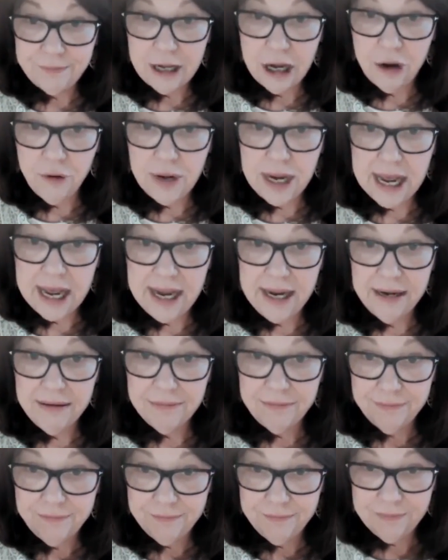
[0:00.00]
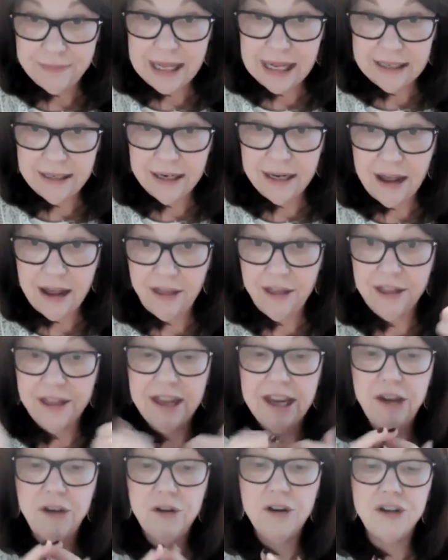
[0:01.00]
Okay, that's another thing
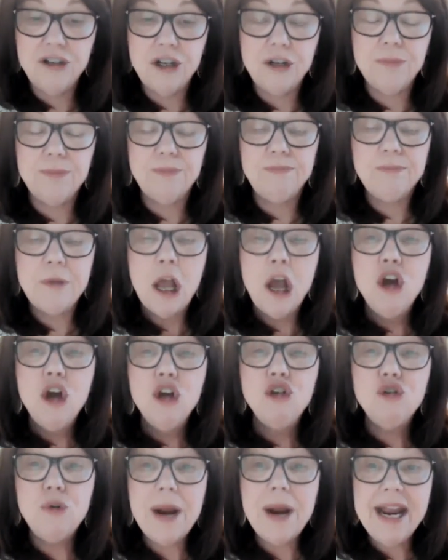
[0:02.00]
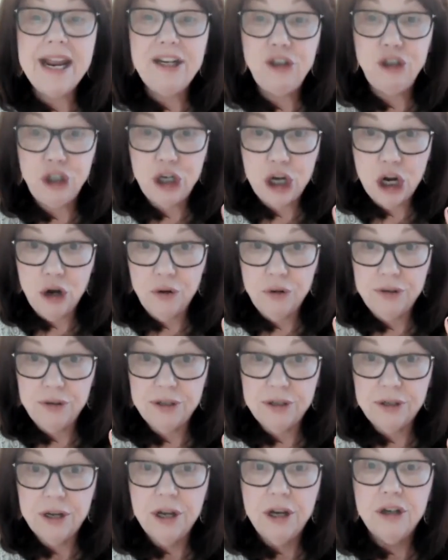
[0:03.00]
you could do. Trade
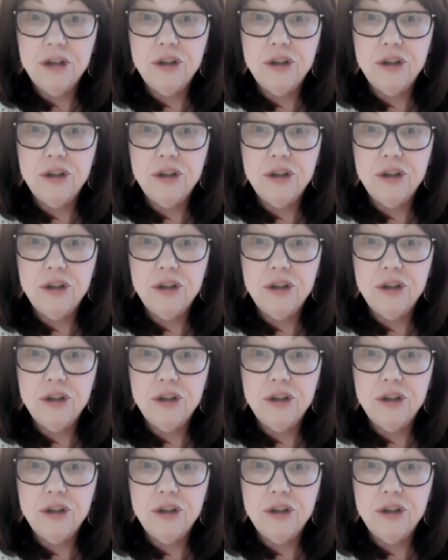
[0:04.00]
shows.